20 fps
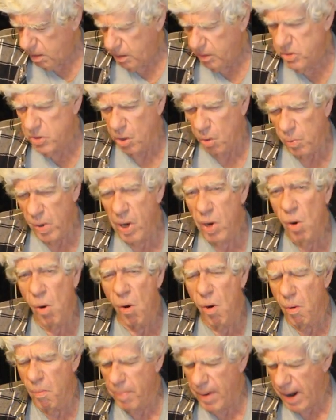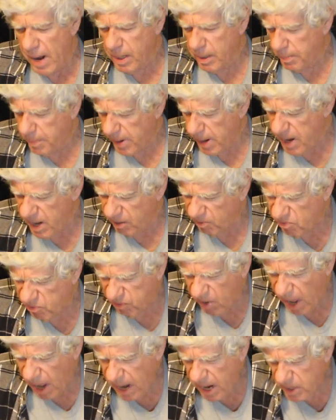So we go on back to painting the
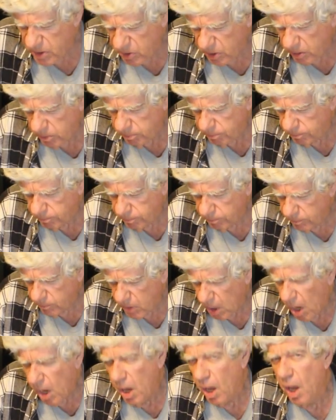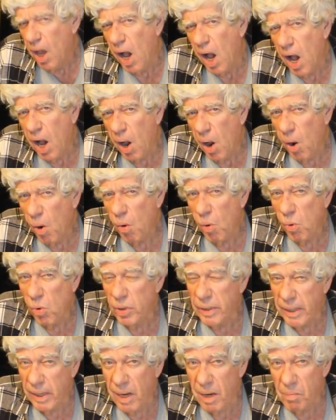flashing. A whole
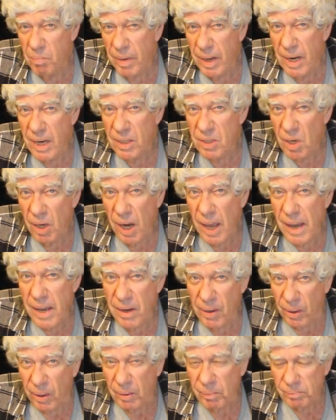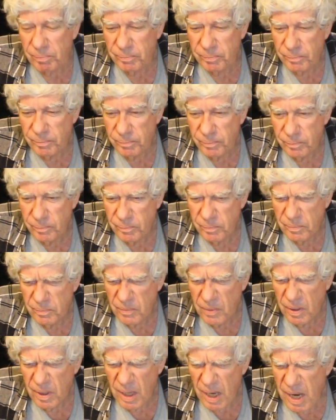10 minutes later,
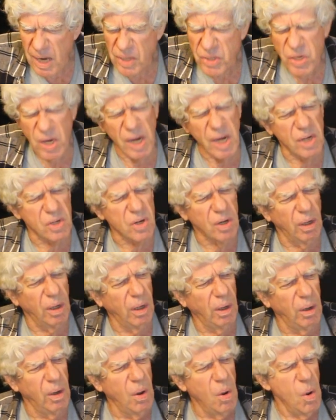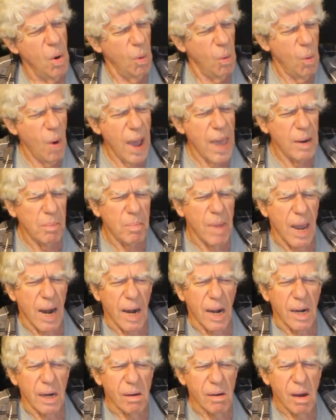he says, wait a
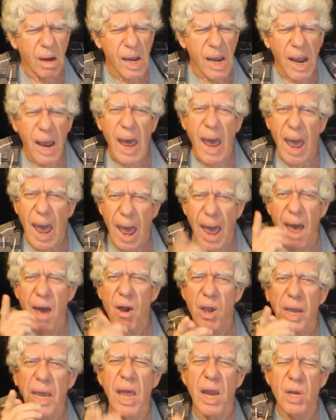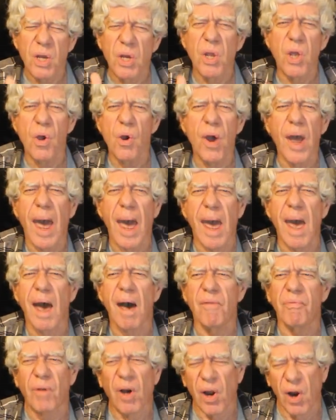minute, how can you
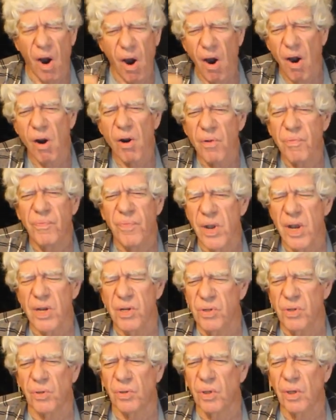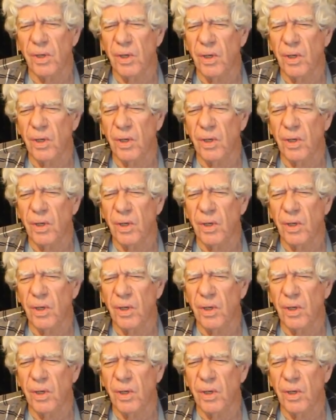have an artificial